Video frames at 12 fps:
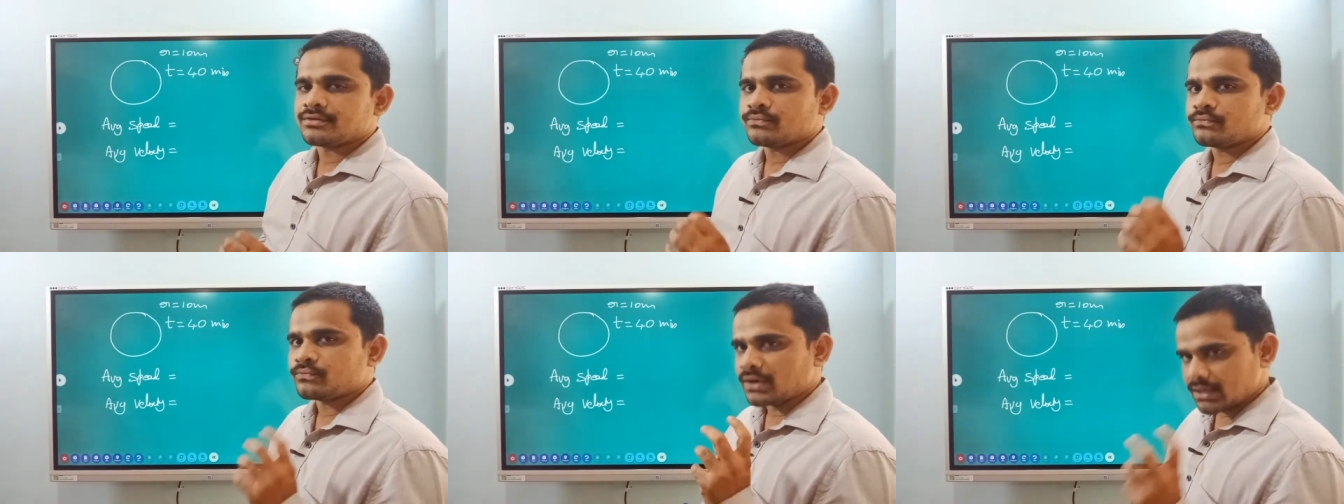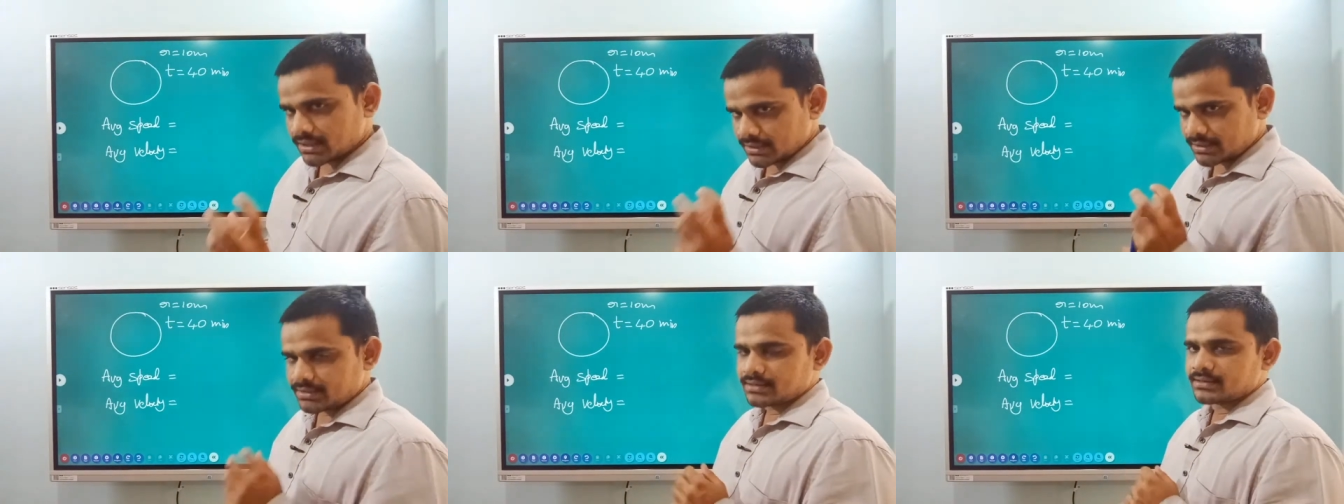for
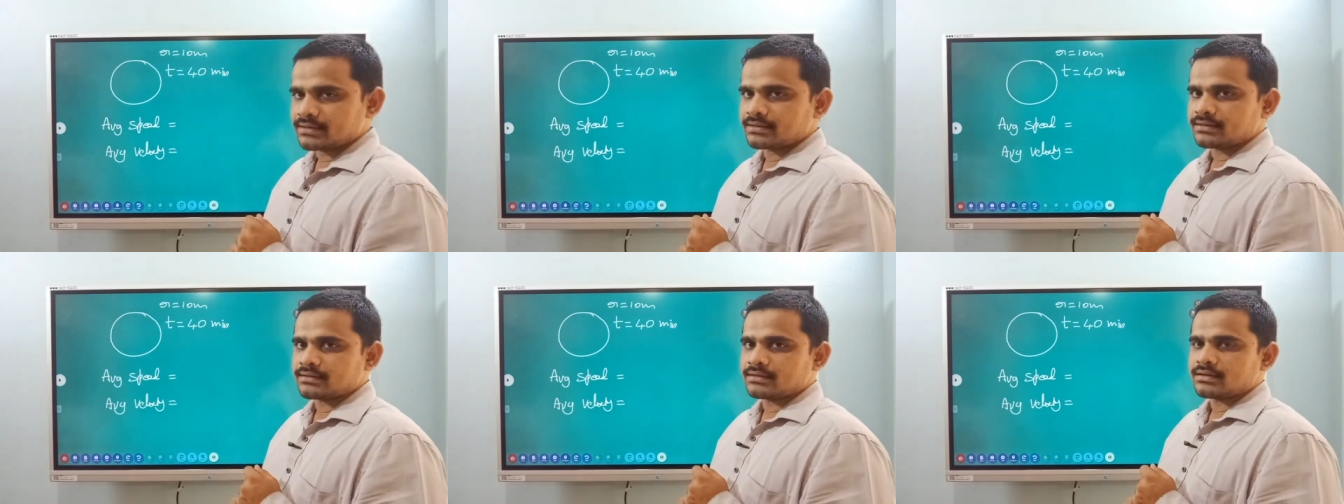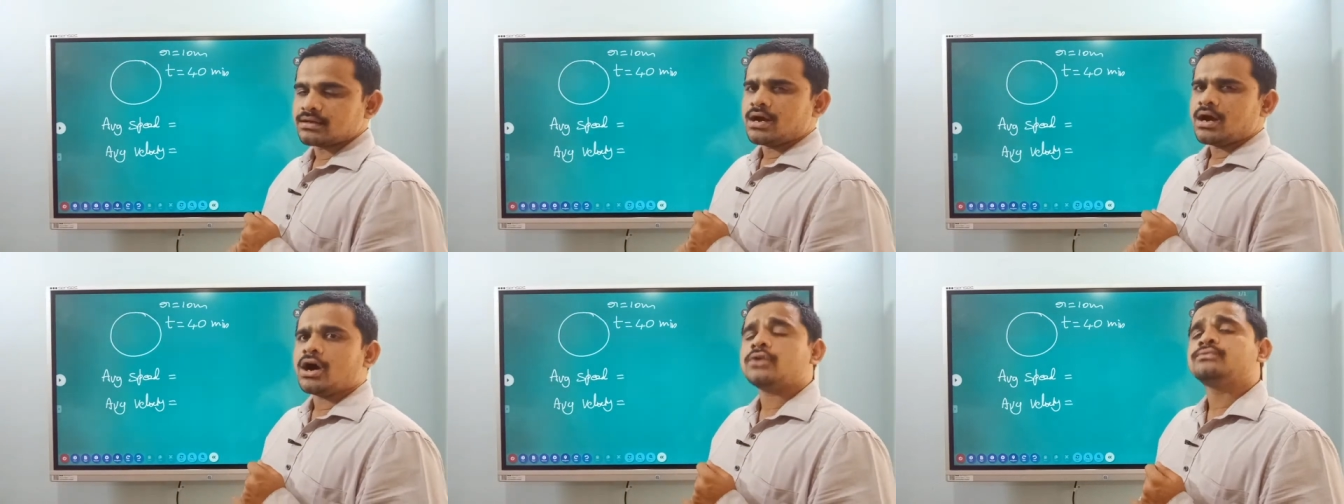
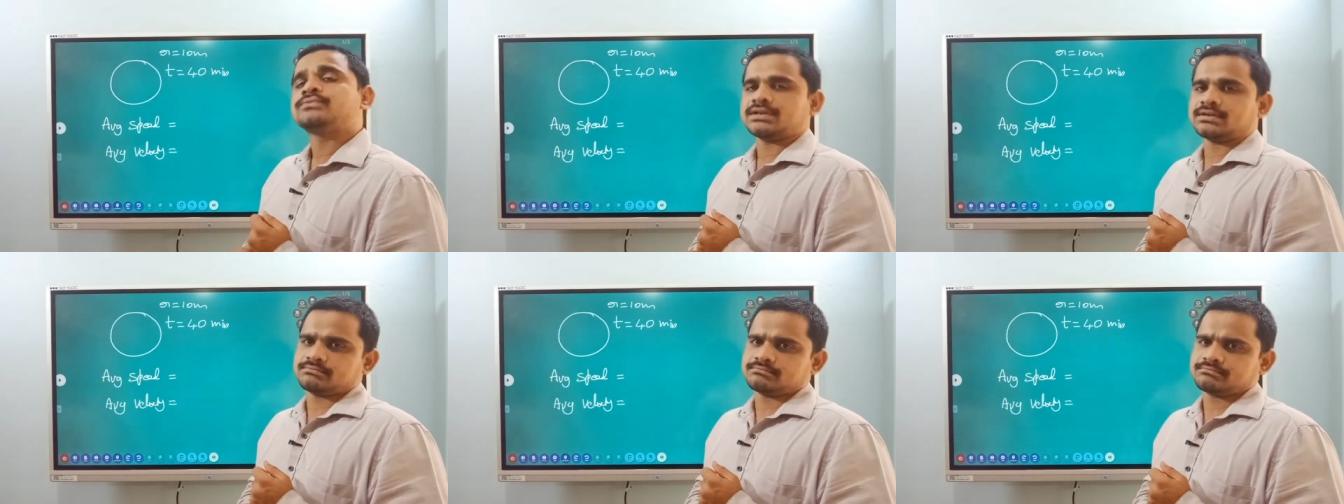after